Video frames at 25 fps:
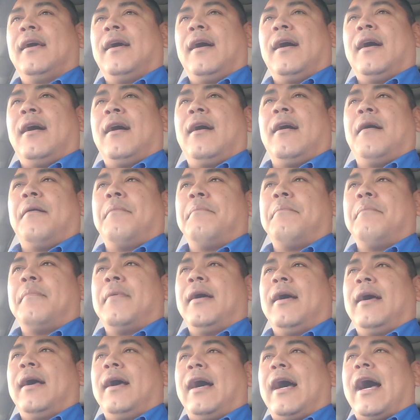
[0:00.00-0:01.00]

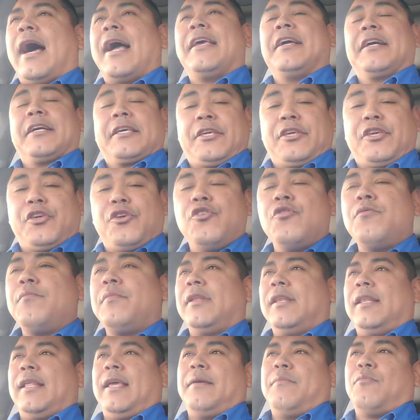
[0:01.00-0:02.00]
I
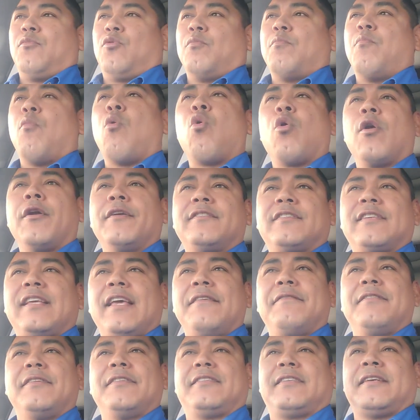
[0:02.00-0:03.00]
accumulate more. More is
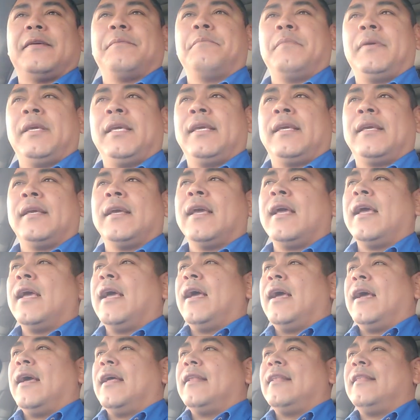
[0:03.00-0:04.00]
given to me.
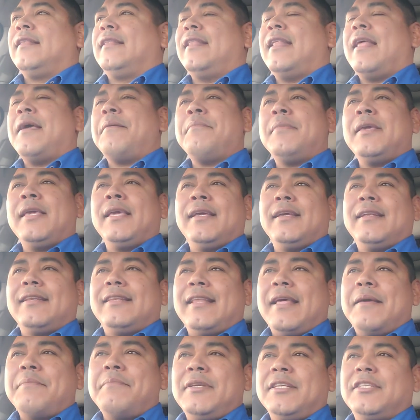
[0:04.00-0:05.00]
Let
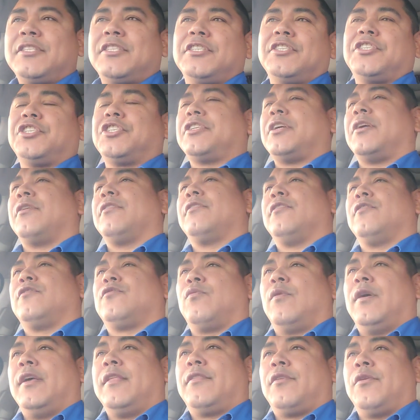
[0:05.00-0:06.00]
me just share this
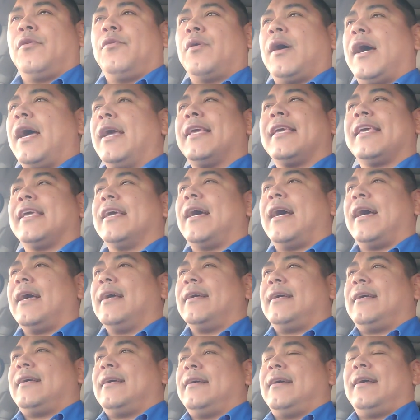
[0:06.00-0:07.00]
with you. I
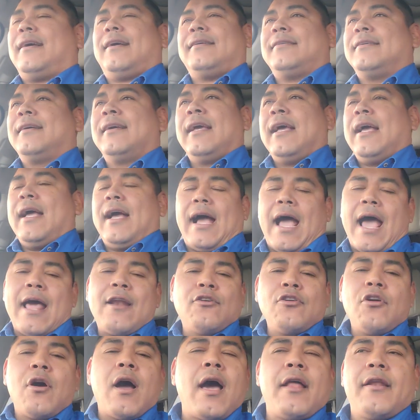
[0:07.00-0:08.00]

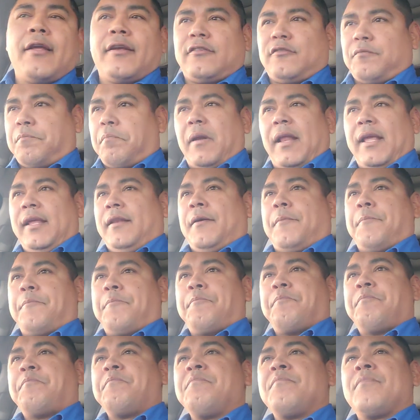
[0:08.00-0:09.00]
don't know how to explain it,
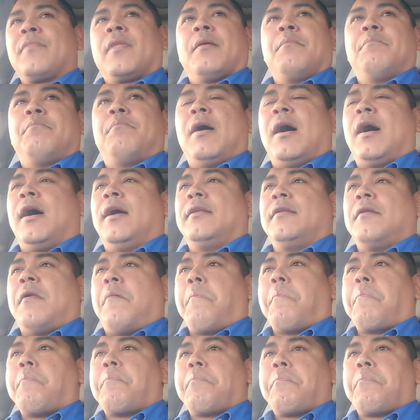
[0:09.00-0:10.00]
but
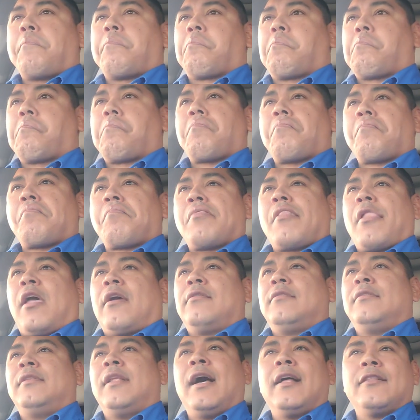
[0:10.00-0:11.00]

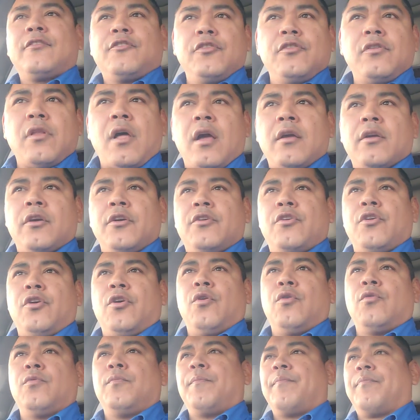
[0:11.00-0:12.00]
not too long
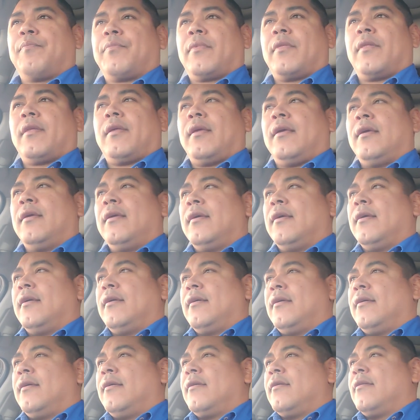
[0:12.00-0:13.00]
ago,
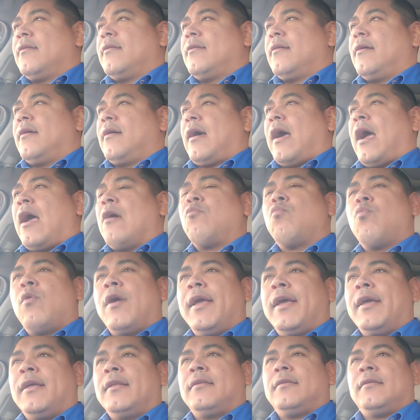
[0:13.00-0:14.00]
I
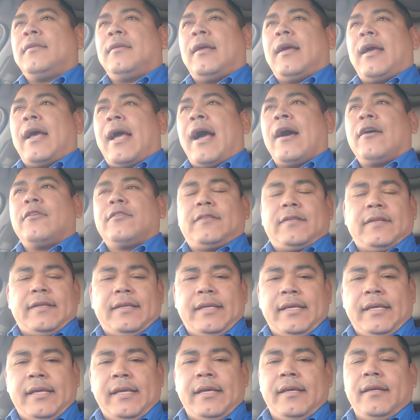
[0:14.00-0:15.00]
went out to
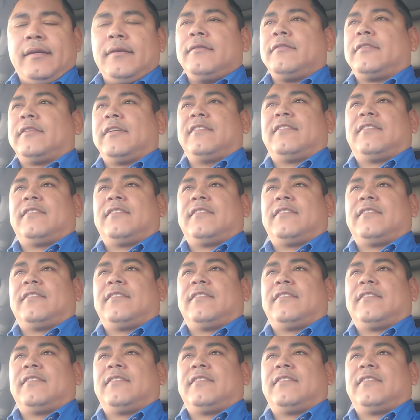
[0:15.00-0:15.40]
eat to